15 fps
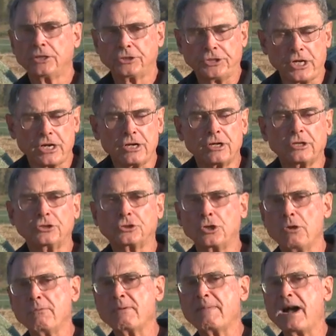She can
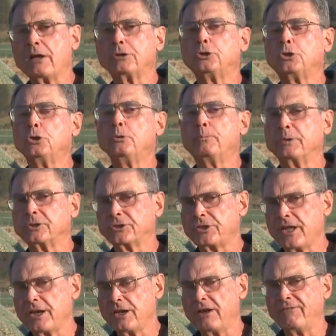consume about
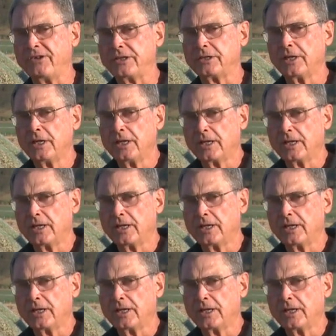2% of it